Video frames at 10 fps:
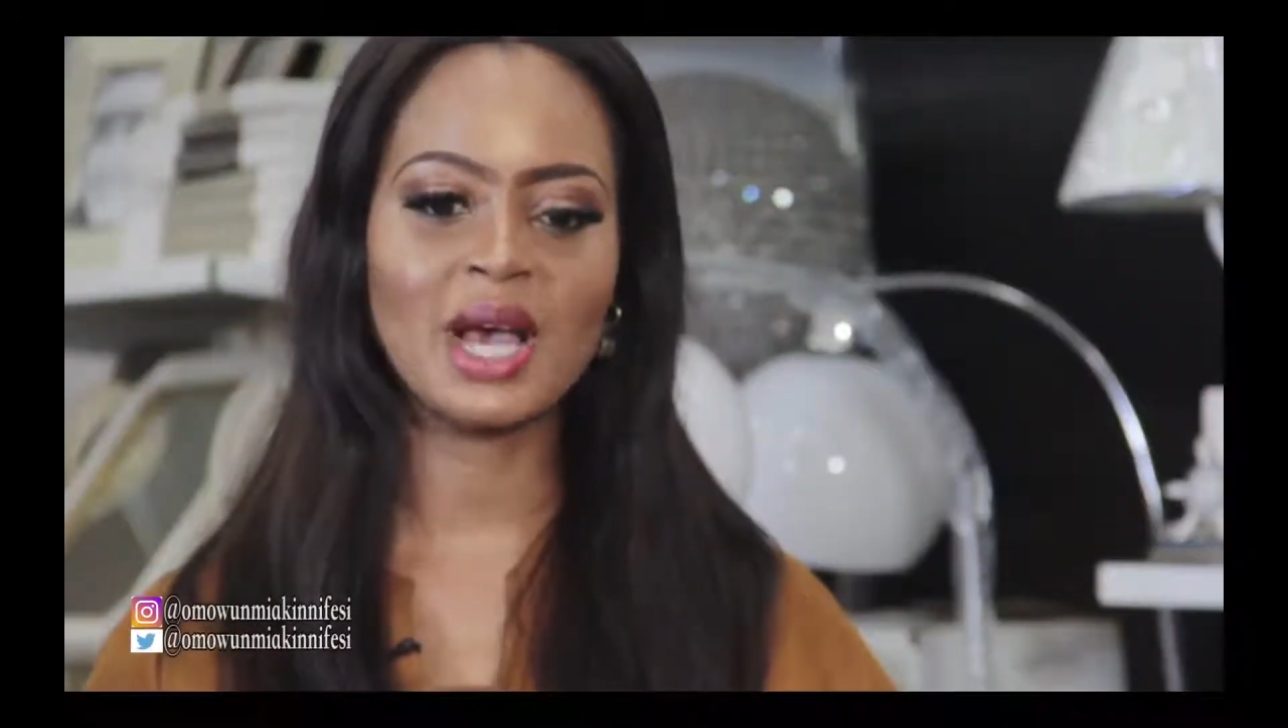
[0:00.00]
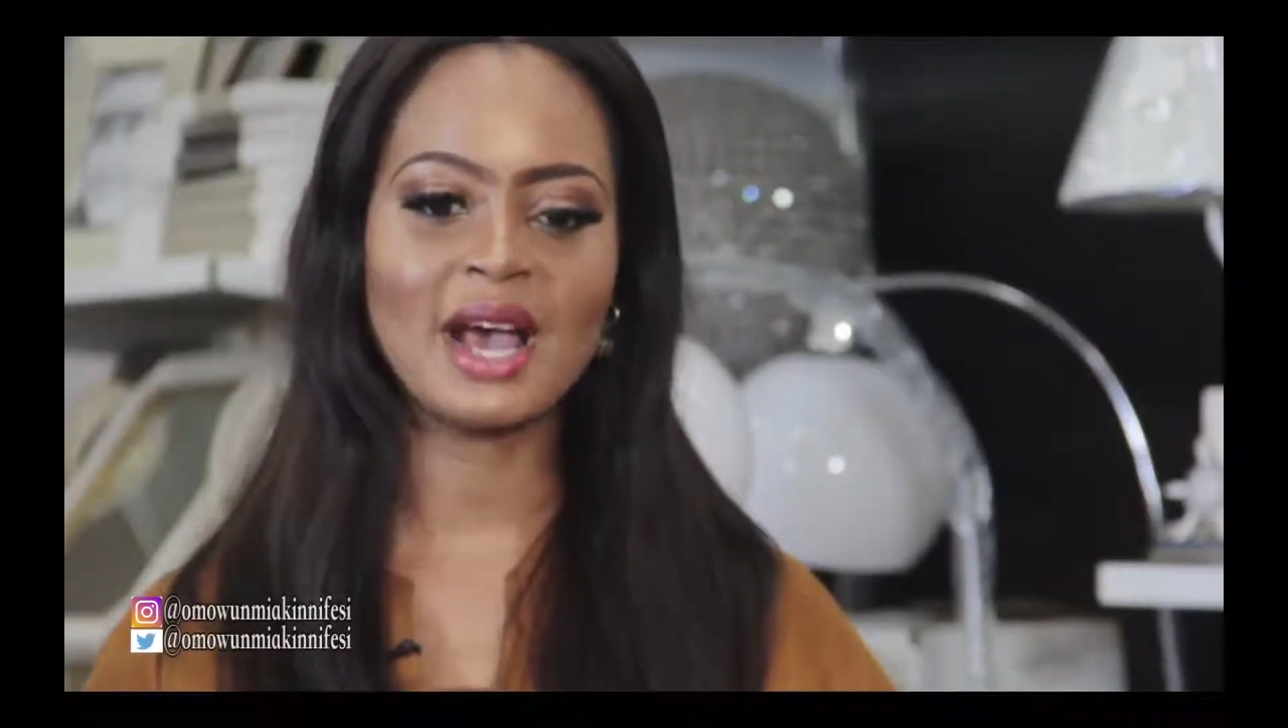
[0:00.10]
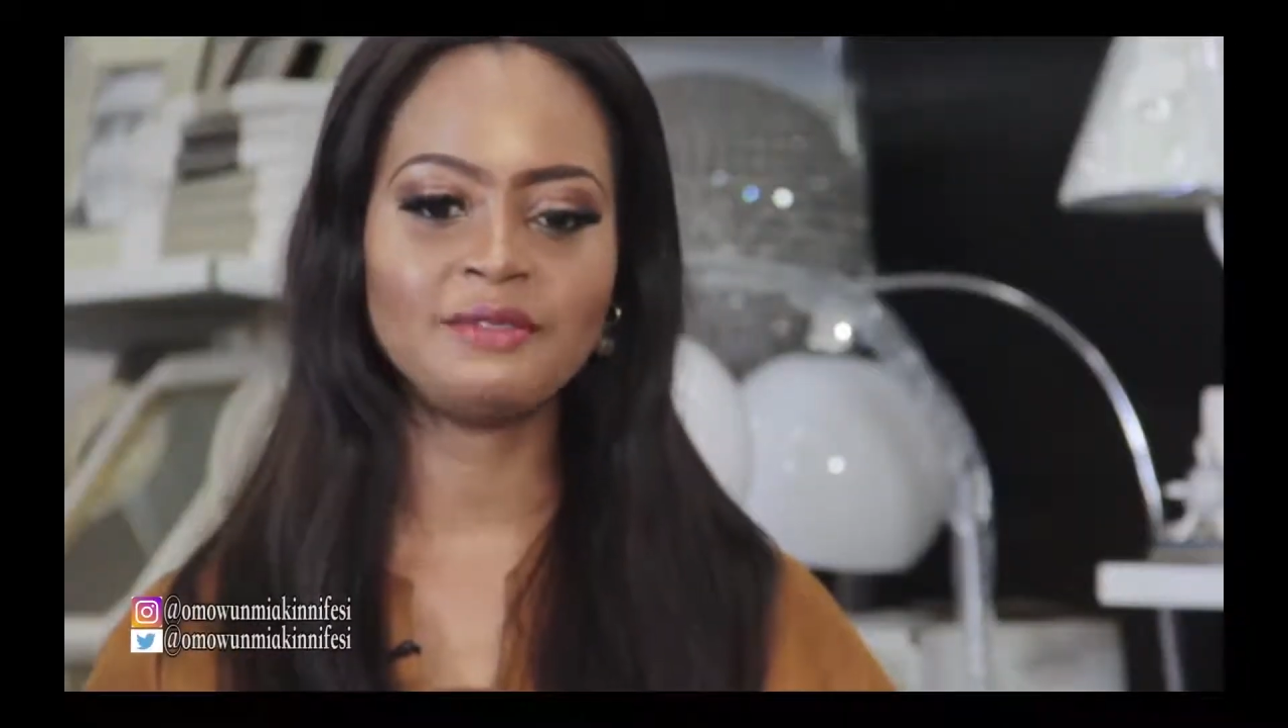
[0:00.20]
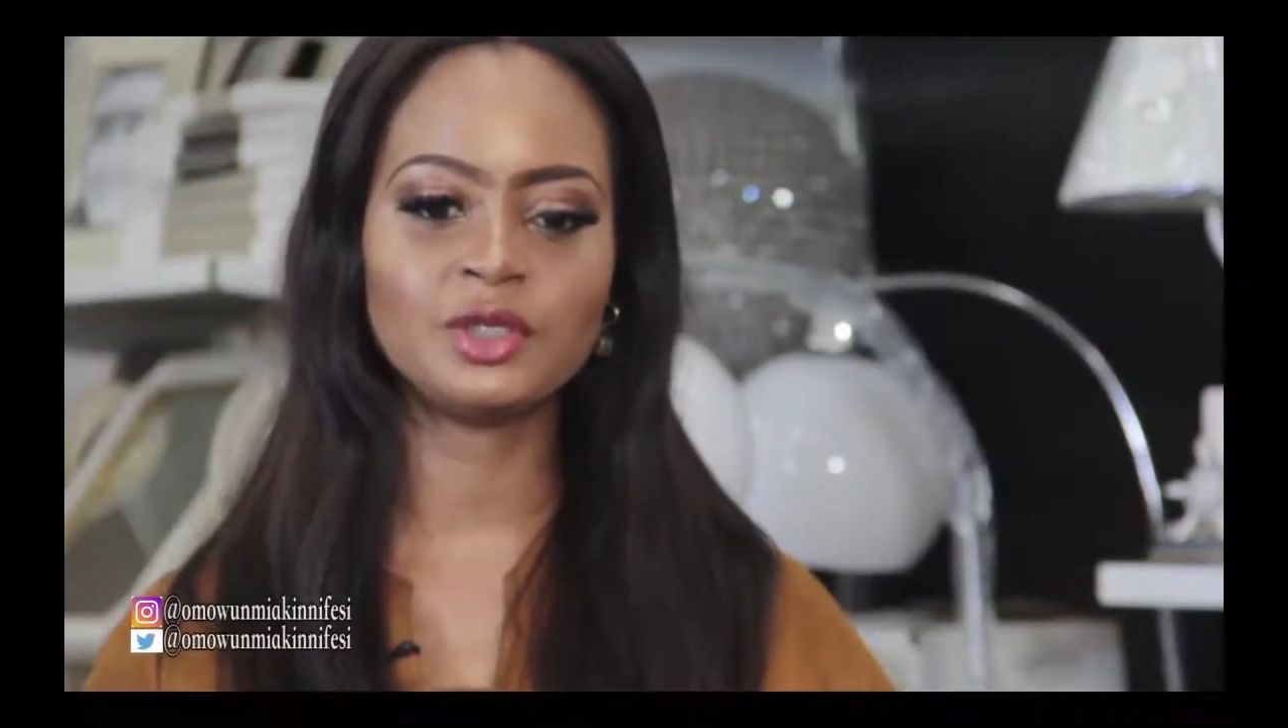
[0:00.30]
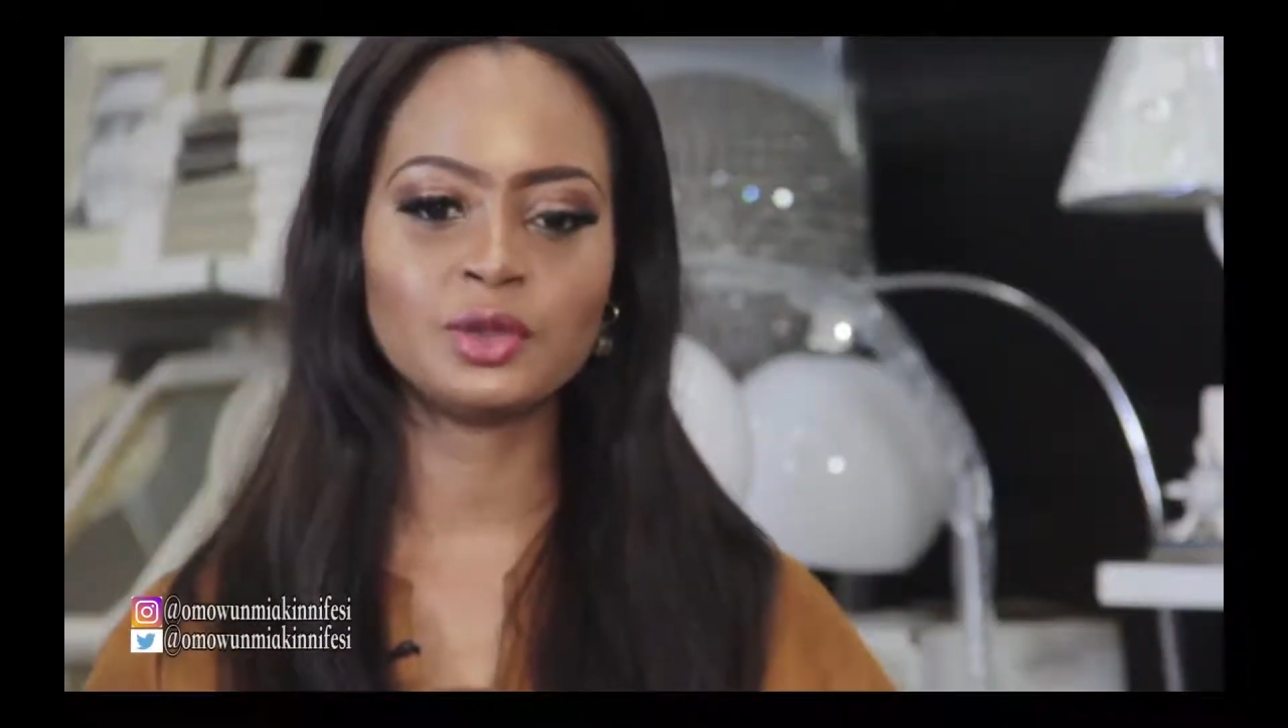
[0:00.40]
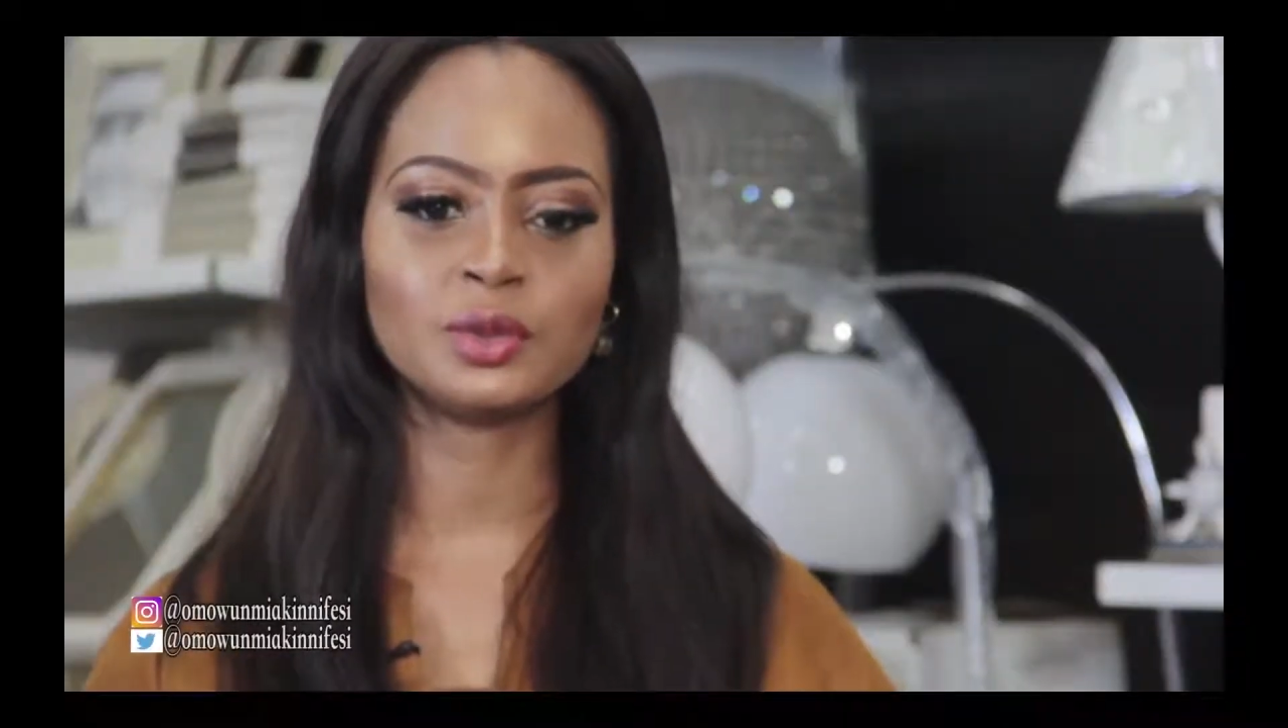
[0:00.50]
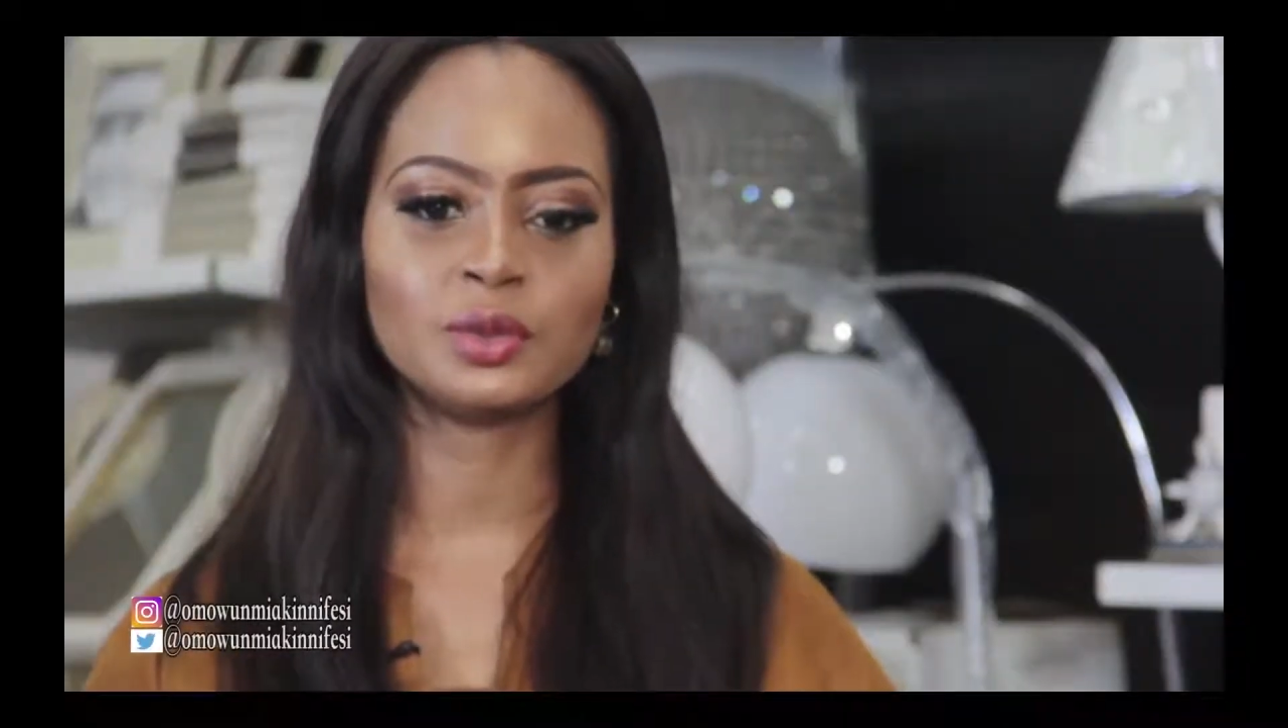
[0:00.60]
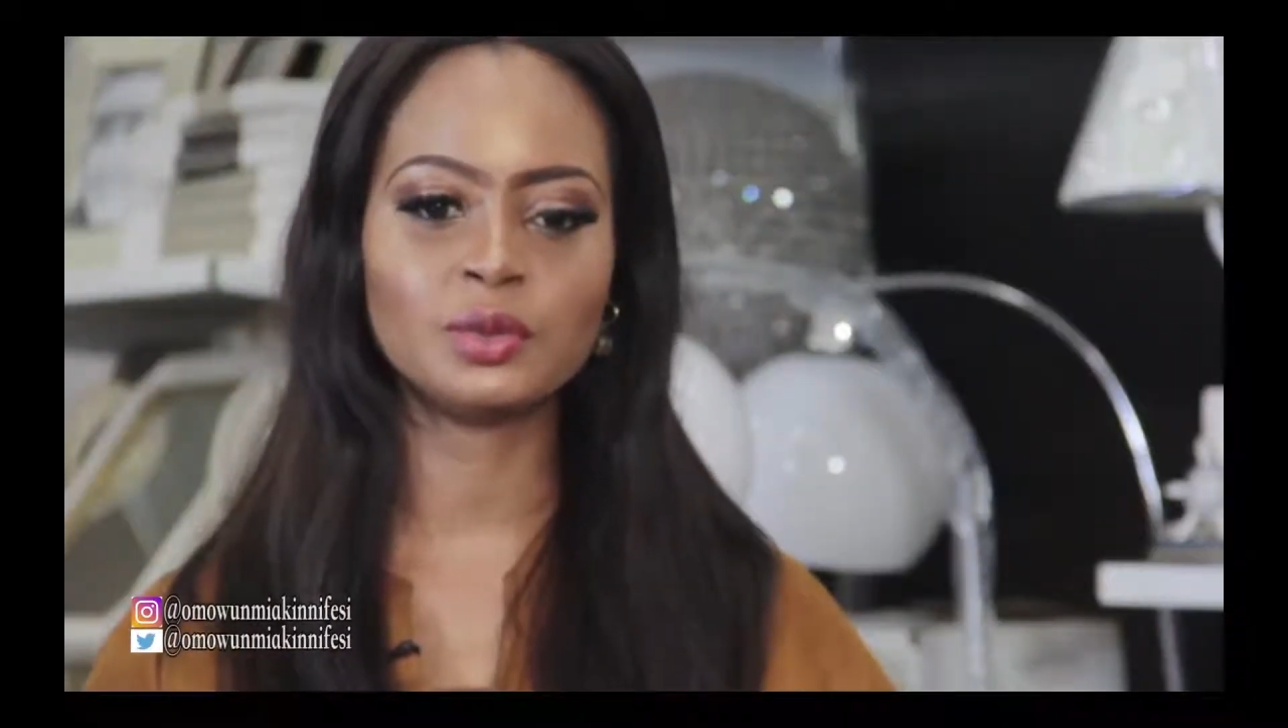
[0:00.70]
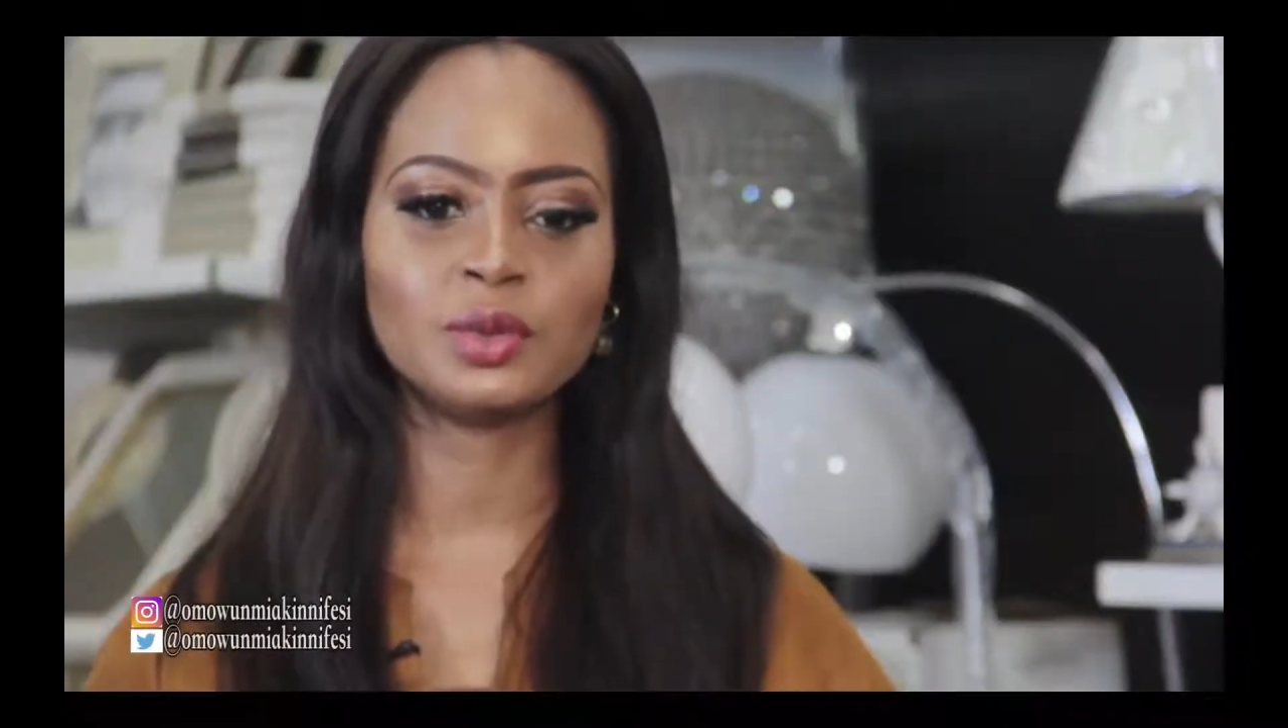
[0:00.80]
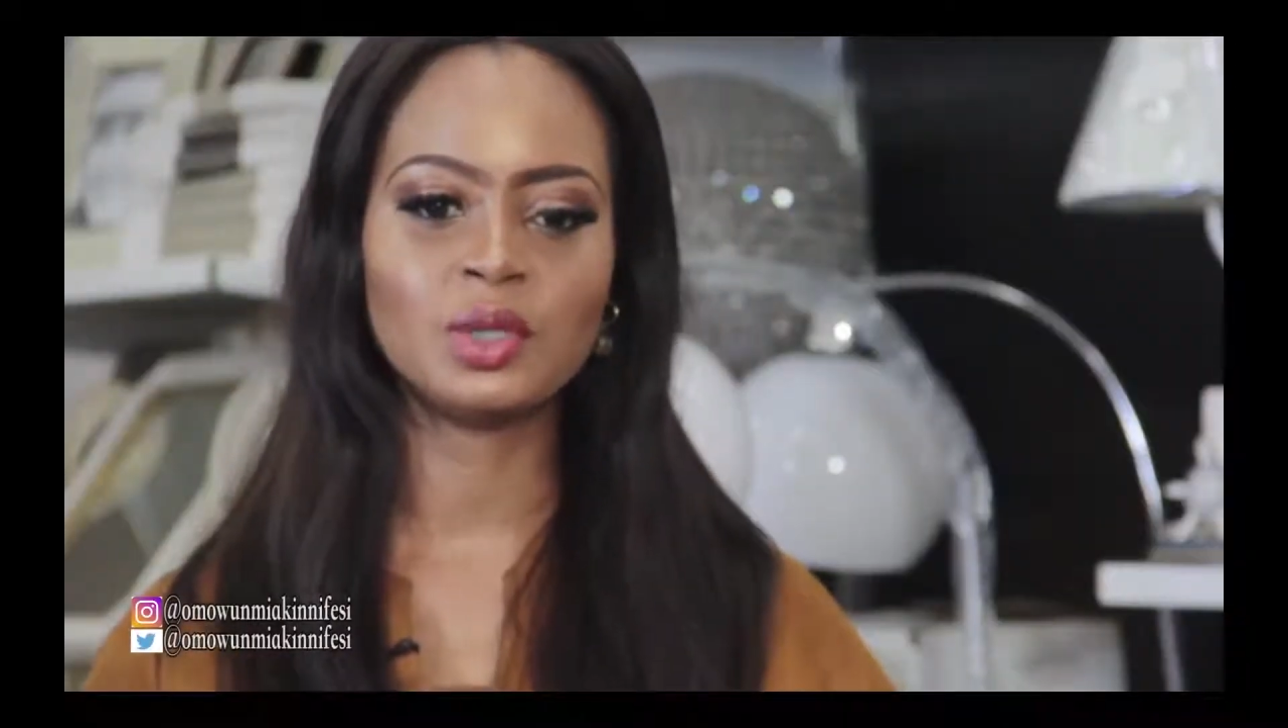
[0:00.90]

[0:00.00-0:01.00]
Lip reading: have to,